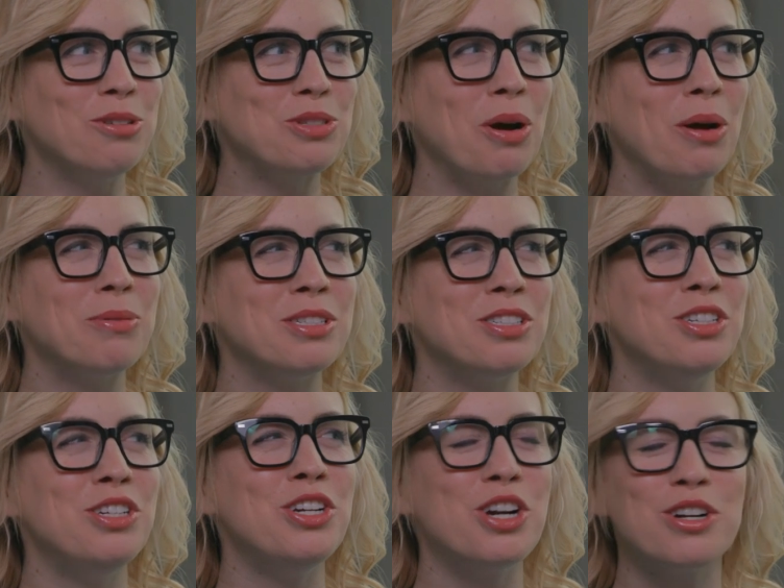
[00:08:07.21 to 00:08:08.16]
so I was
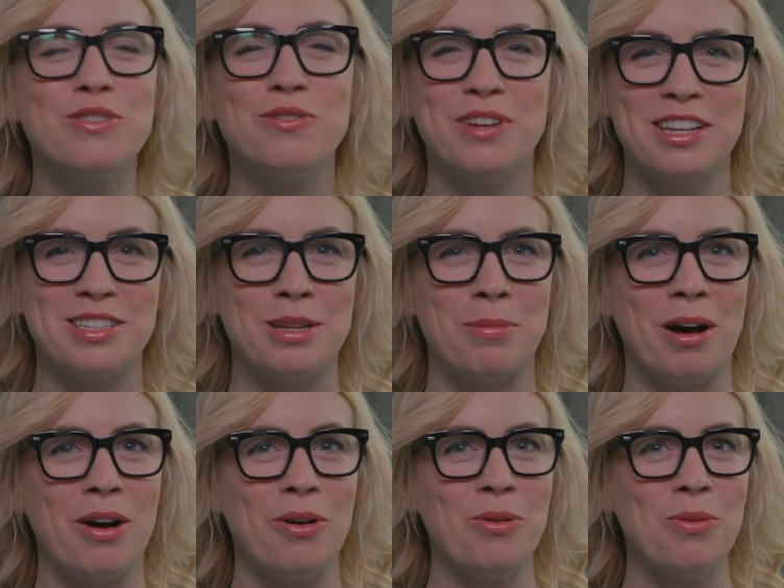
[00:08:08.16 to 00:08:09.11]
nervous
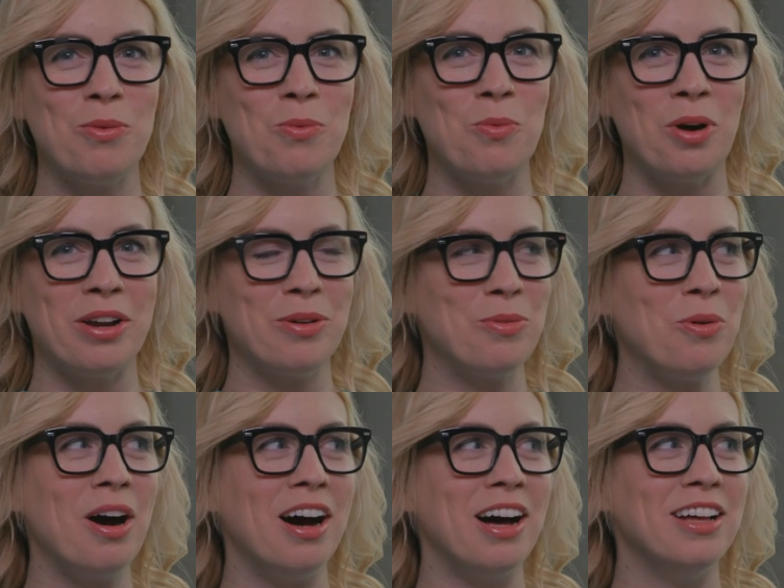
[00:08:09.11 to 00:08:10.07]
about what it
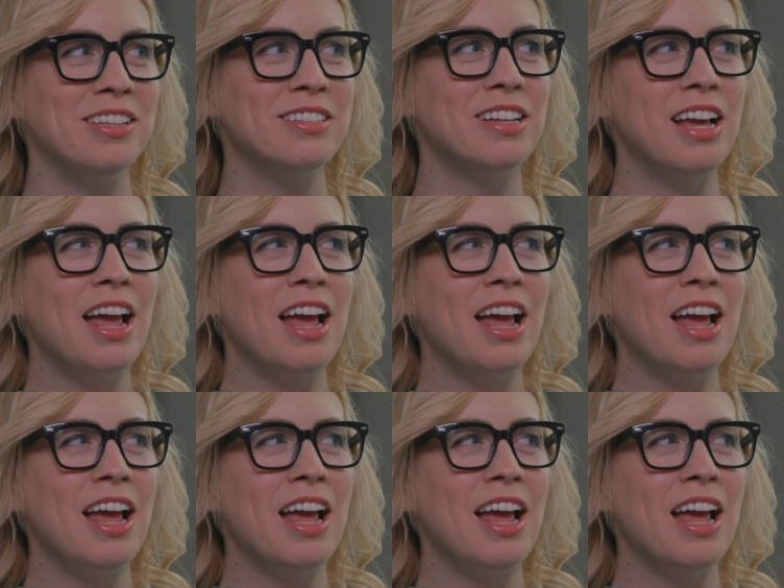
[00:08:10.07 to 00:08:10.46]
was.